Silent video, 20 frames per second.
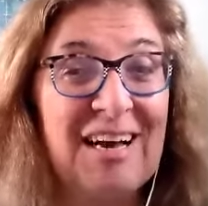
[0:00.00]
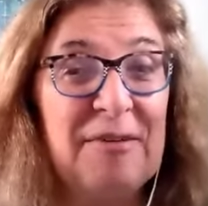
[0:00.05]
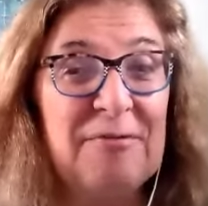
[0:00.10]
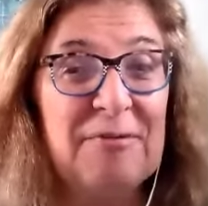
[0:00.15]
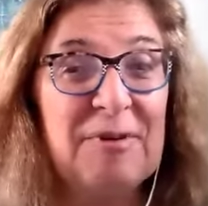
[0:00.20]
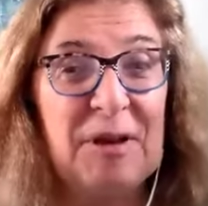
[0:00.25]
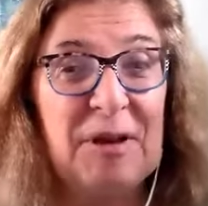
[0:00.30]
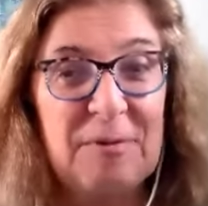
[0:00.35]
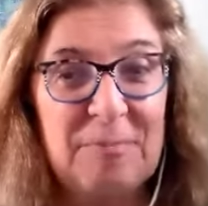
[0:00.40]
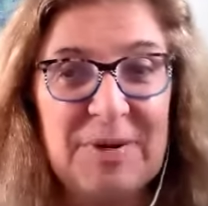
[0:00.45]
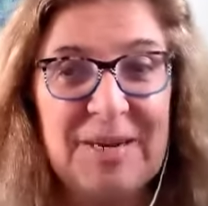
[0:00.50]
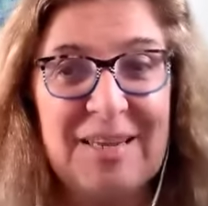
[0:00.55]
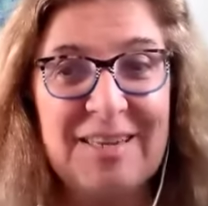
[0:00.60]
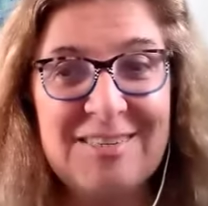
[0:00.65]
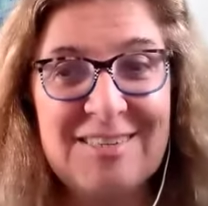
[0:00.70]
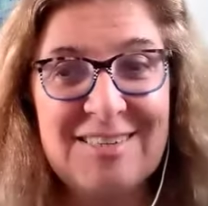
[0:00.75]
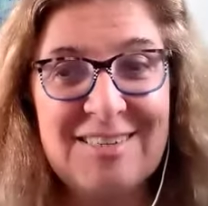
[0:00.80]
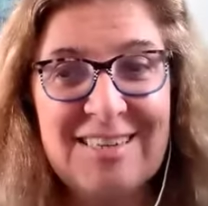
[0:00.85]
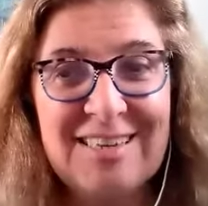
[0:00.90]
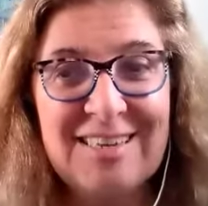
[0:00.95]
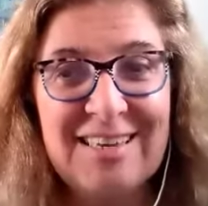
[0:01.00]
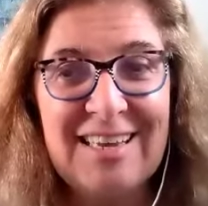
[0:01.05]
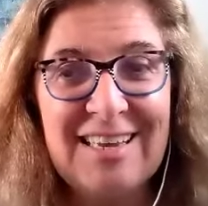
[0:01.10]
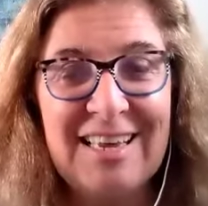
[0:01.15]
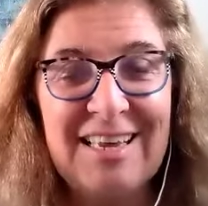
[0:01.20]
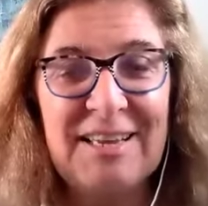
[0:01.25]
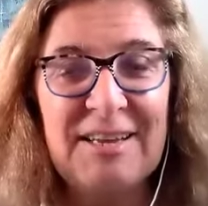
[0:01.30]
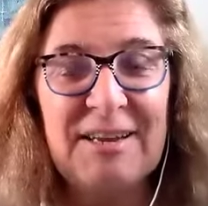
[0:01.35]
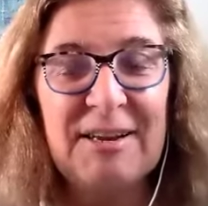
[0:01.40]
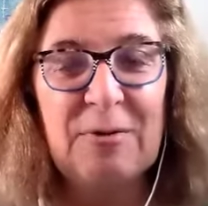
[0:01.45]
companies.
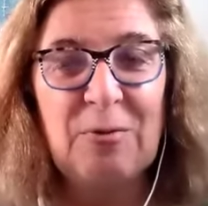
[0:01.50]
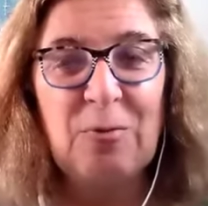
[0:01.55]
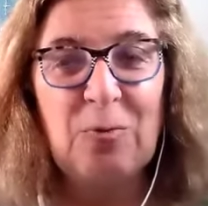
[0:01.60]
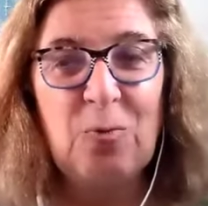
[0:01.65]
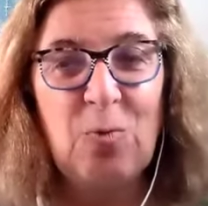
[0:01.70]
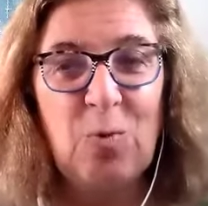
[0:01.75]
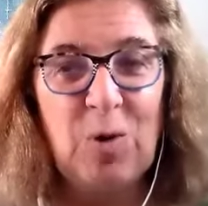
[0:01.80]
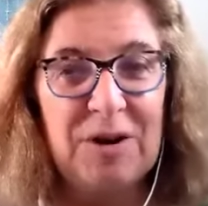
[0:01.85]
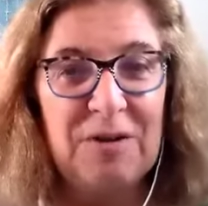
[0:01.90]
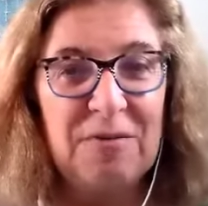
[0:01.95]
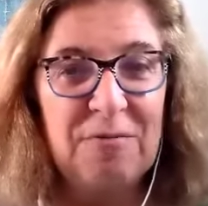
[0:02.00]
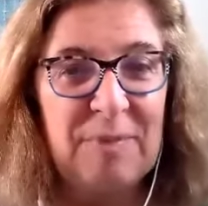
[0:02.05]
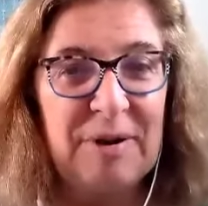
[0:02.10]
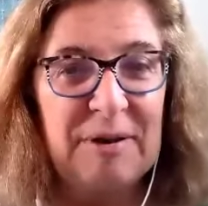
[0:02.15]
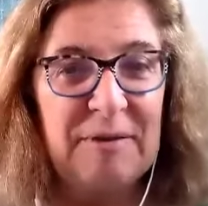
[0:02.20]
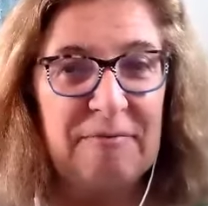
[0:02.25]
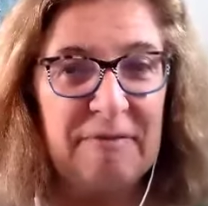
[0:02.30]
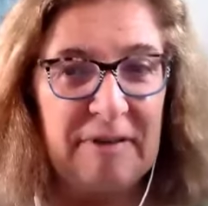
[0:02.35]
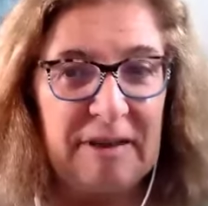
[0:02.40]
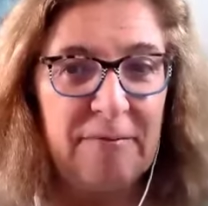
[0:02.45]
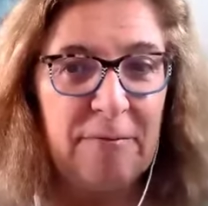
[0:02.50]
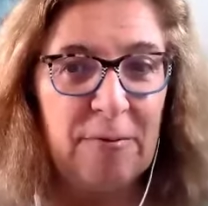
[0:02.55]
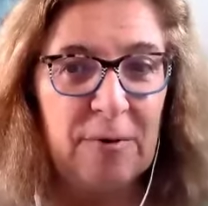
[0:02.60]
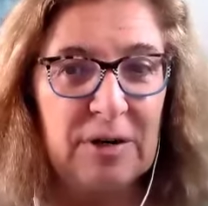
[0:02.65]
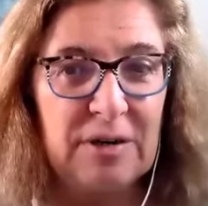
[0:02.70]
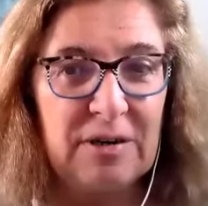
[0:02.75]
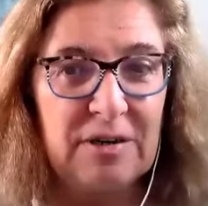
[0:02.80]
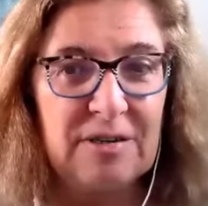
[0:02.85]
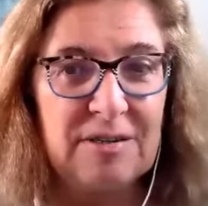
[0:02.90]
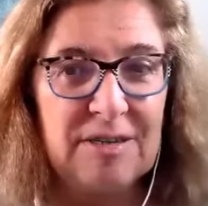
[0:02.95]
And one of my
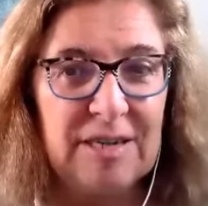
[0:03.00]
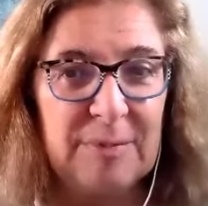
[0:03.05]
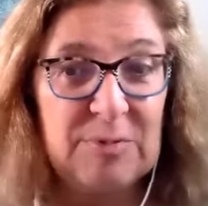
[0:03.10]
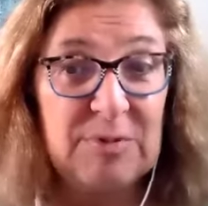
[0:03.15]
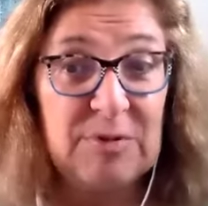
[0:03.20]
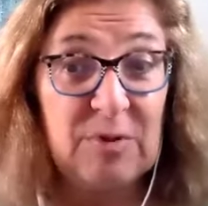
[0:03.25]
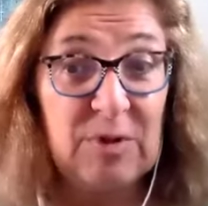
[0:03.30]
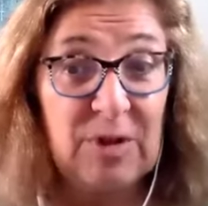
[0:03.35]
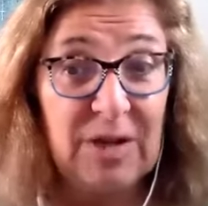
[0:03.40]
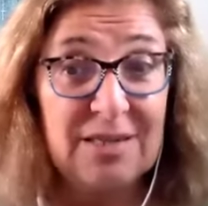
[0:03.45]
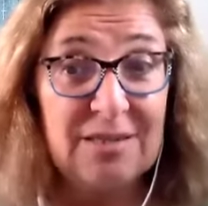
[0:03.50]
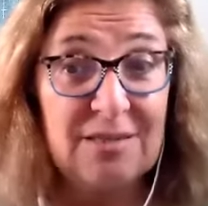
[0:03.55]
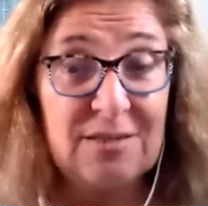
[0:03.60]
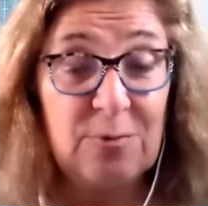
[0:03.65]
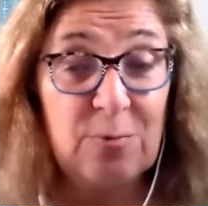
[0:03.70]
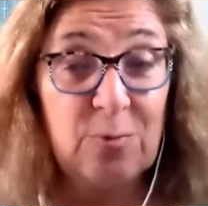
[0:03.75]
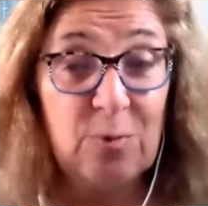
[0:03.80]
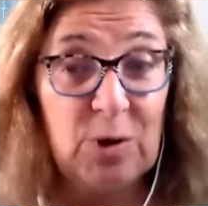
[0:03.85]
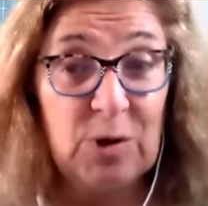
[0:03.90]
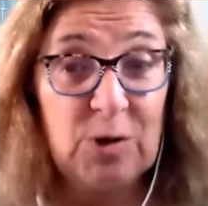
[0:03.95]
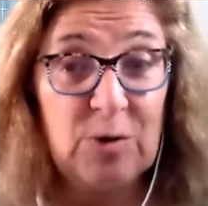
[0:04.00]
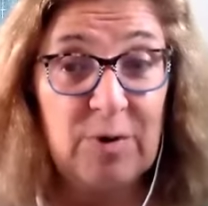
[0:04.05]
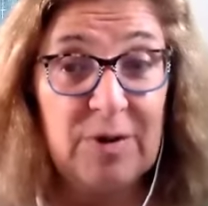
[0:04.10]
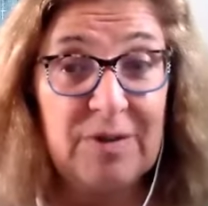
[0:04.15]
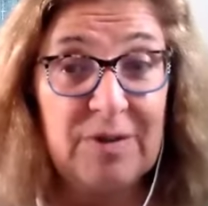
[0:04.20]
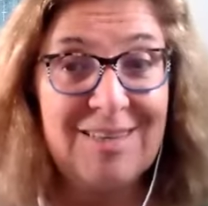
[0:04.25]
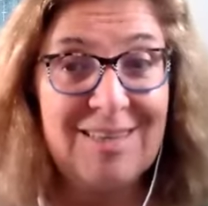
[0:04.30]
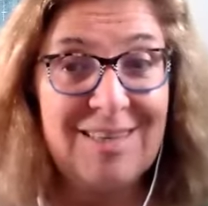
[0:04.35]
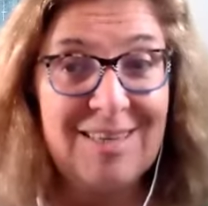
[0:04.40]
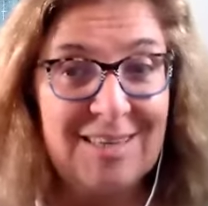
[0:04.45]
favorite types of clients to work with
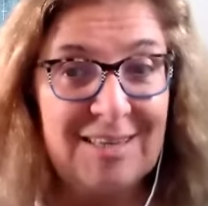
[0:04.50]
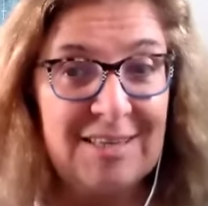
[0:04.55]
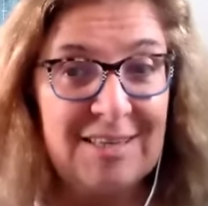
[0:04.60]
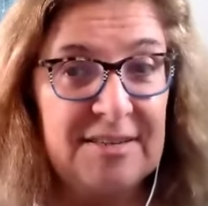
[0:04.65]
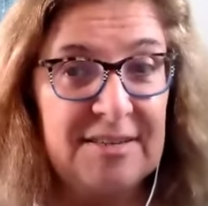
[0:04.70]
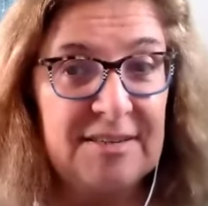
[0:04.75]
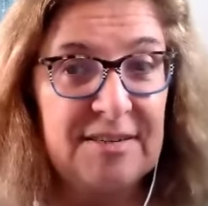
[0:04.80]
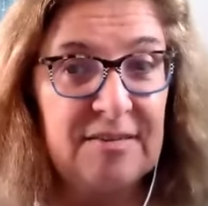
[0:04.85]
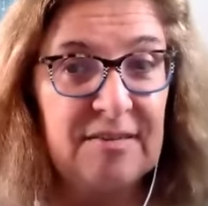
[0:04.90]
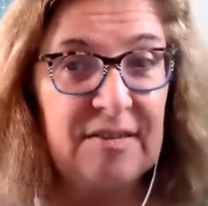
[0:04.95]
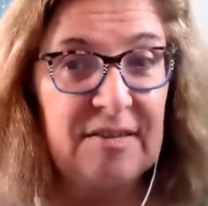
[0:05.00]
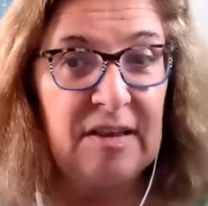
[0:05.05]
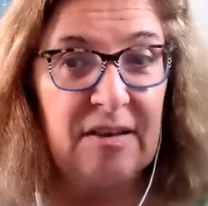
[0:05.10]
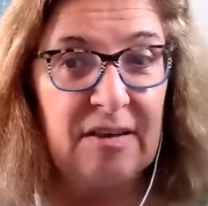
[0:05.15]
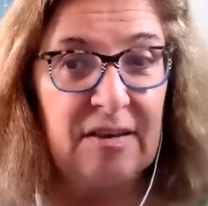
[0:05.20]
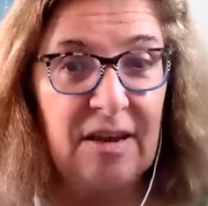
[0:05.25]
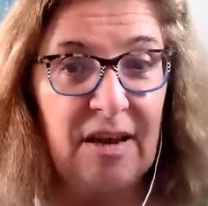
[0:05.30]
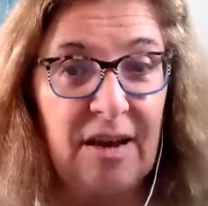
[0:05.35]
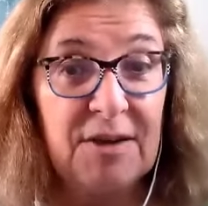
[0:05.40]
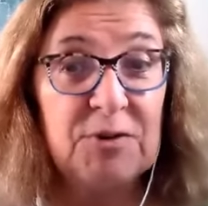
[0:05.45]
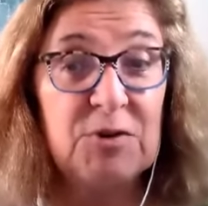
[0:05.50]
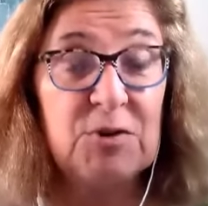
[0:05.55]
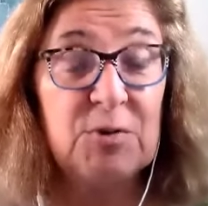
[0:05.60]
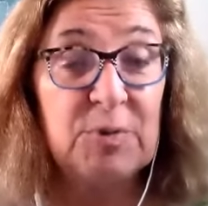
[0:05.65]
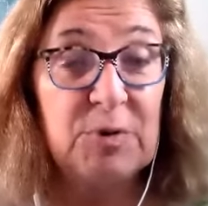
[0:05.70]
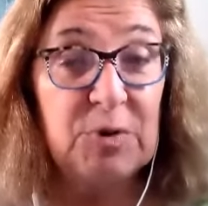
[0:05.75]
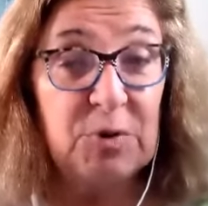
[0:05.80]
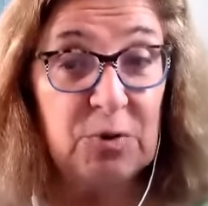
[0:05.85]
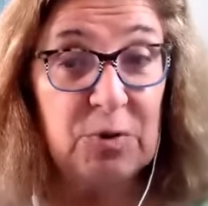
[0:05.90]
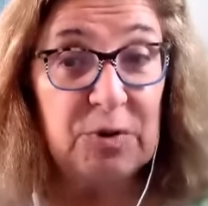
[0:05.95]
is the
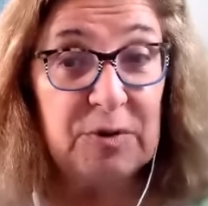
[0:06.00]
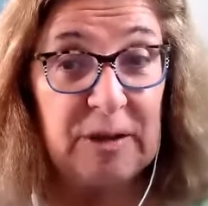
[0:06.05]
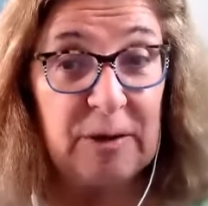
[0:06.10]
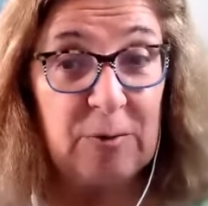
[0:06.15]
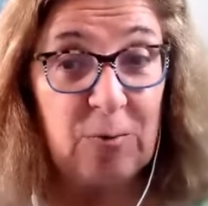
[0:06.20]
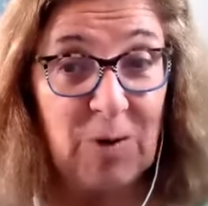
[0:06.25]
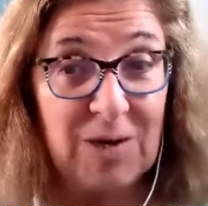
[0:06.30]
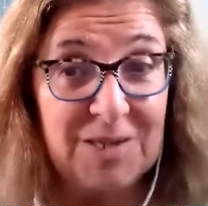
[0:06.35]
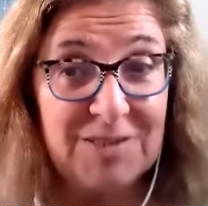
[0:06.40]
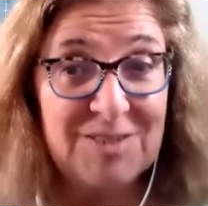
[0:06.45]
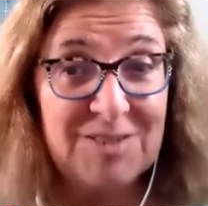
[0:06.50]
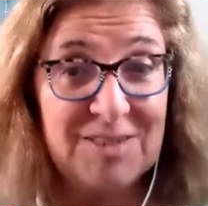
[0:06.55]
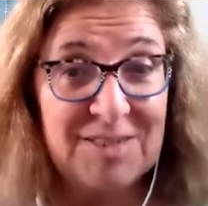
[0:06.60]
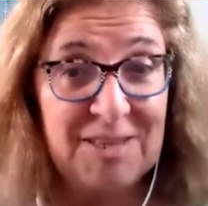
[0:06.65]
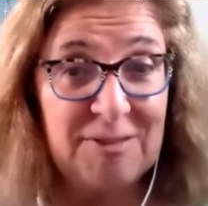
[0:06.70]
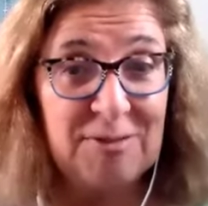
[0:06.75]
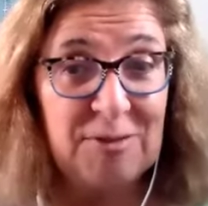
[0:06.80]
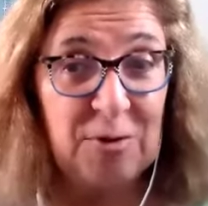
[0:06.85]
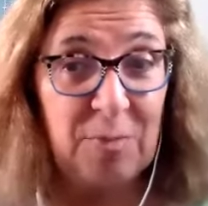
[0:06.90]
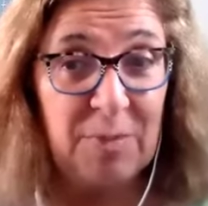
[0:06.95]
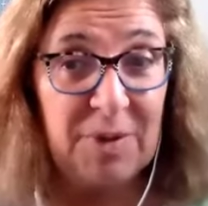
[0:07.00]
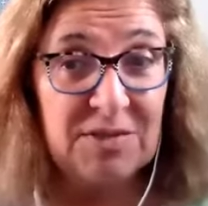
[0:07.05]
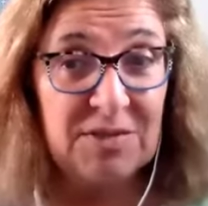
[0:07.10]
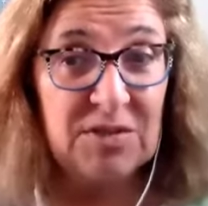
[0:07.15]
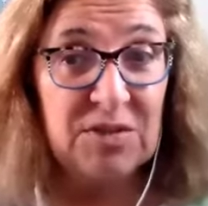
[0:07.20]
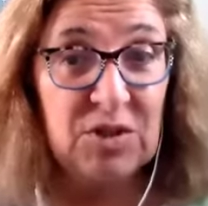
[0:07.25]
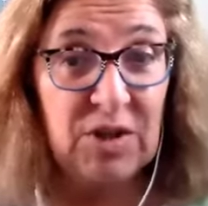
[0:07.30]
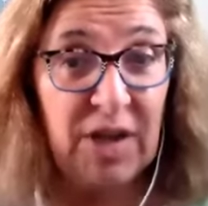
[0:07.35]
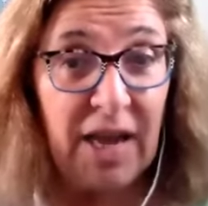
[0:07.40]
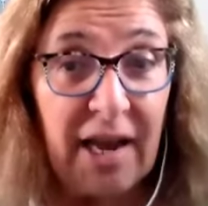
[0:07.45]
entrepreneur that wants to get their
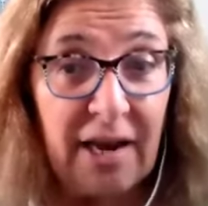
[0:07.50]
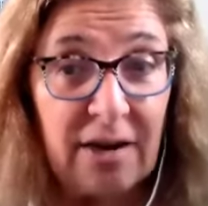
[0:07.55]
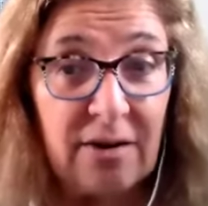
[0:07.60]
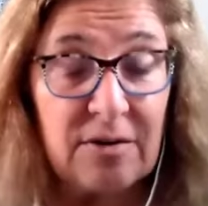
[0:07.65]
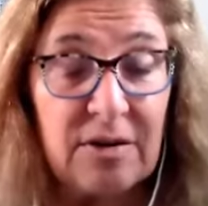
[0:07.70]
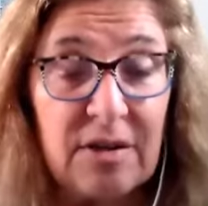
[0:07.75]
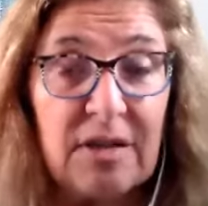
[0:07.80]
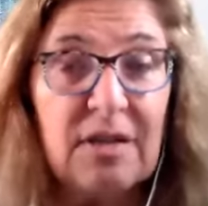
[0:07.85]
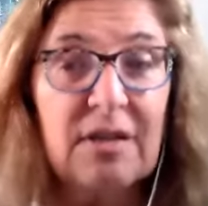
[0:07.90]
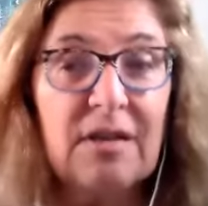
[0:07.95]
message out